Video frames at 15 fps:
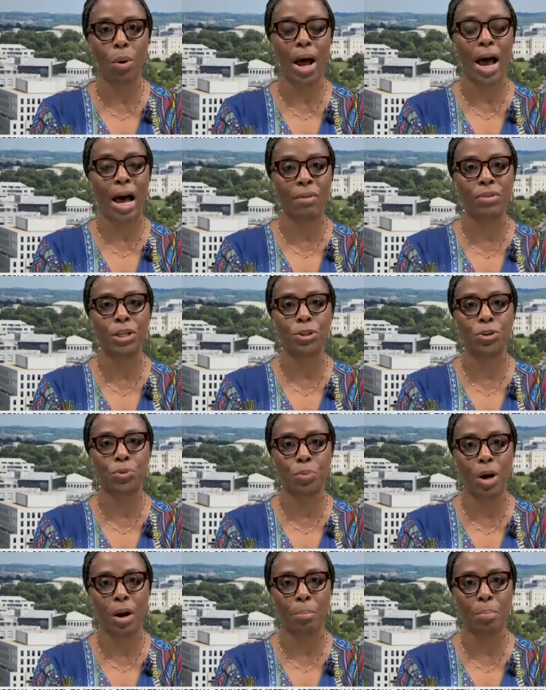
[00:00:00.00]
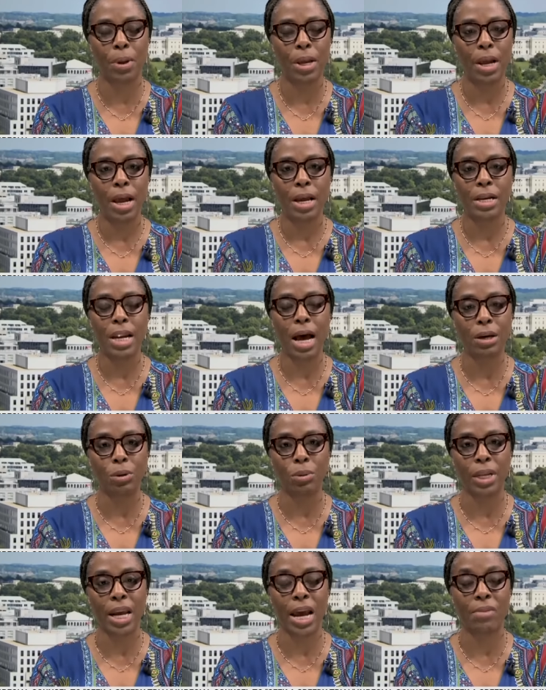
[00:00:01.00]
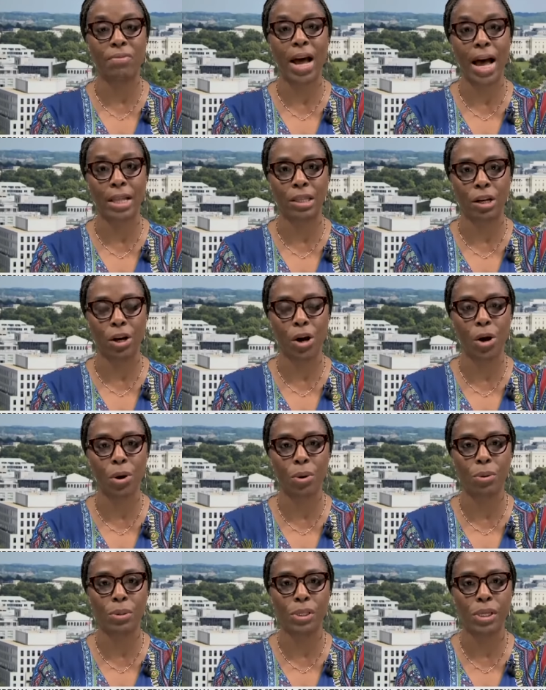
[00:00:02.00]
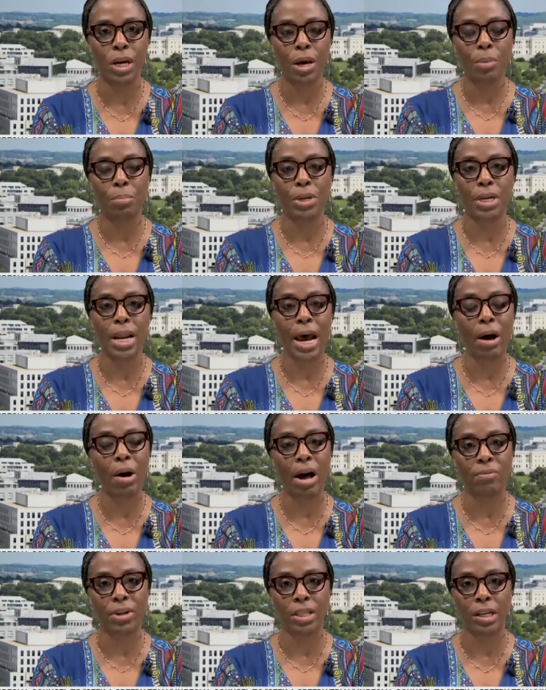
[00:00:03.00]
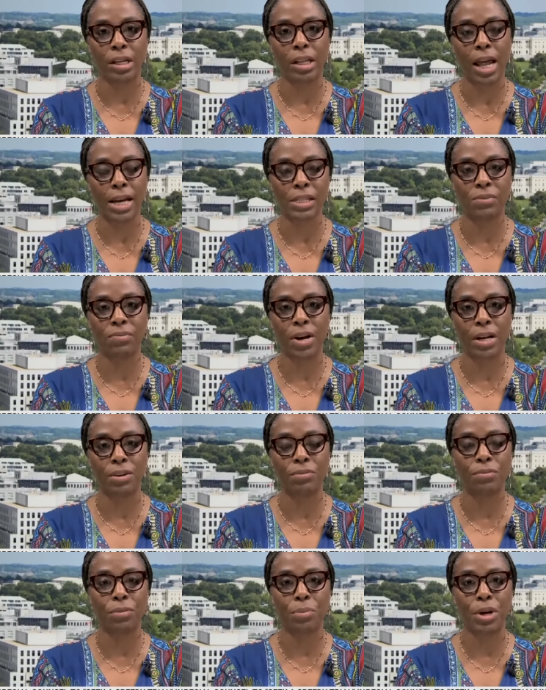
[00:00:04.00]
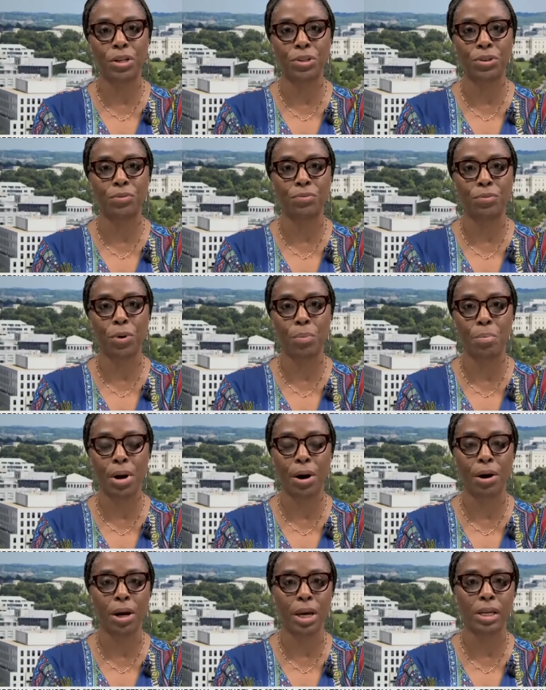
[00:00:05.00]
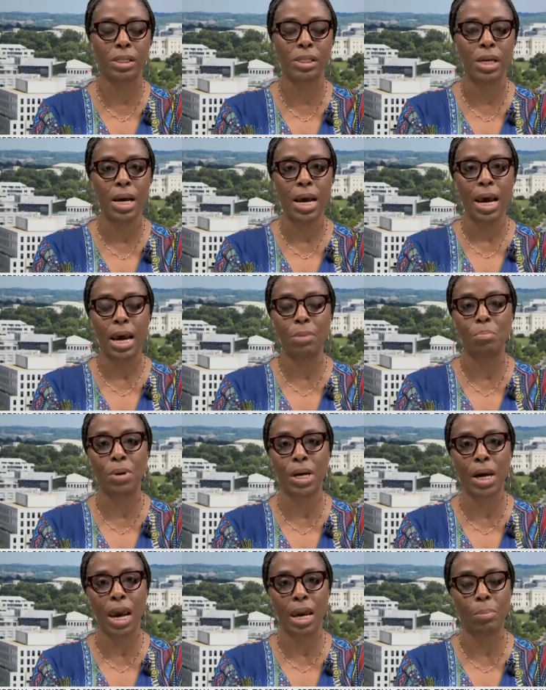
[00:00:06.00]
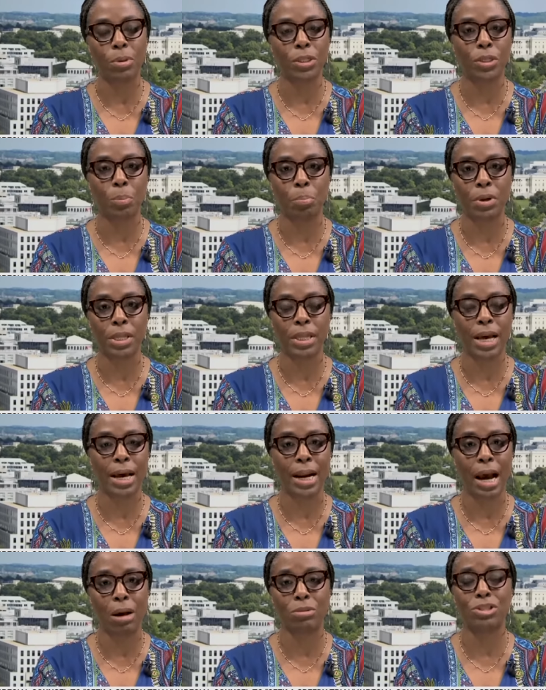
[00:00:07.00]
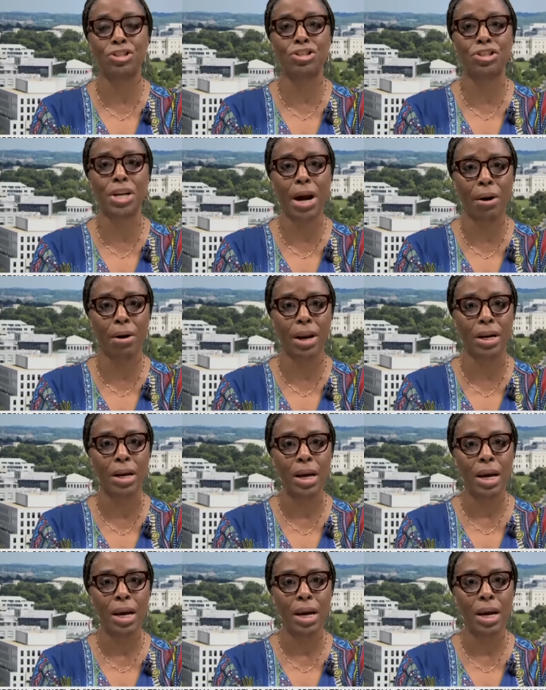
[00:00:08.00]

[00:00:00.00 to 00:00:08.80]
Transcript: Having Trump not only have had the codes, but now having the classified information for Americans and being able to put that out and share it